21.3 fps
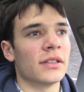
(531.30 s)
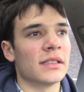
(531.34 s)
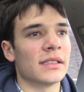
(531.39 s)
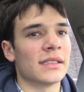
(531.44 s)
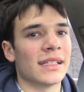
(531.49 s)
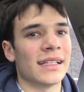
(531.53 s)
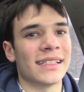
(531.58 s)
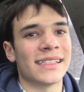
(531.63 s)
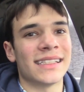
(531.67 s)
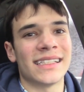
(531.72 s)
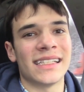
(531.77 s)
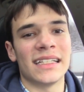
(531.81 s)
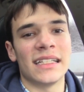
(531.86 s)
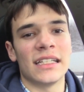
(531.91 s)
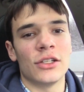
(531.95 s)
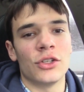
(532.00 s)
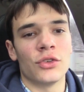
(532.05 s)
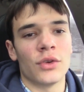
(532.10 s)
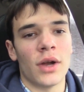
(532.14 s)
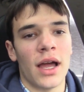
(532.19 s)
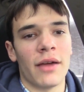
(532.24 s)
as city
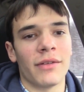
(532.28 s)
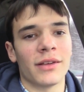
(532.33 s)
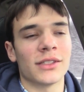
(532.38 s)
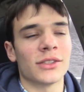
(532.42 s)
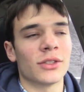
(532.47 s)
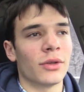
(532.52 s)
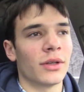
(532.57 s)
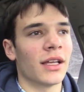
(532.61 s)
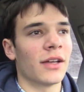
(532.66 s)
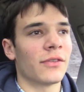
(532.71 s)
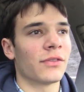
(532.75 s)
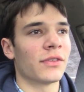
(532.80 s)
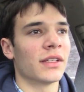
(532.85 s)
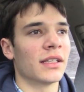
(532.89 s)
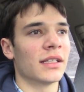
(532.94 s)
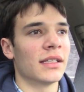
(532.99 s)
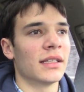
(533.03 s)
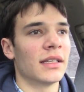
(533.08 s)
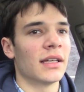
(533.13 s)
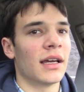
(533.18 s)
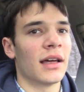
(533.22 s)
driving, so we'll
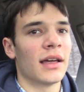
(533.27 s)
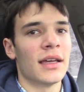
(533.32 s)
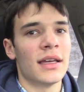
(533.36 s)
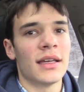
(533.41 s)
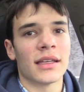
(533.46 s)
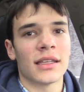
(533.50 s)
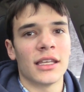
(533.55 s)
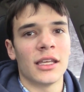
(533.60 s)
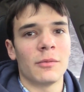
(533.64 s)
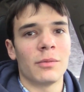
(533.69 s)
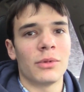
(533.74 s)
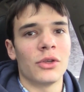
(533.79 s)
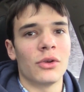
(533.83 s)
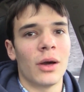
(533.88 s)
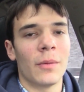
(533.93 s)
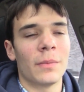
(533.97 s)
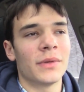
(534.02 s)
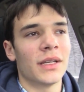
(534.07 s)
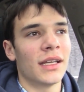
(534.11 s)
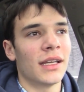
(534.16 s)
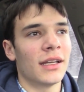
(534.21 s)
definitely keep you
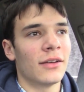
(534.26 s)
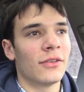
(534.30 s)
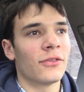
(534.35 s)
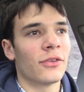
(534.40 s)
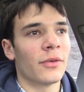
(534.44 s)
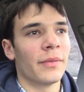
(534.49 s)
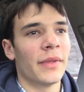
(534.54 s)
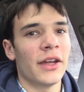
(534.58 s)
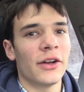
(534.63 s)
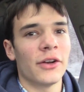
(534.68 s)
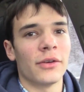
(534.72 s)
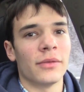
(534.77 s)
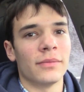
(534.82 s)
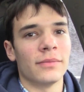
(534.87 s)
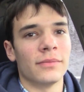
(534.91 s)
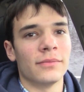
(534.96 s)
updated from there.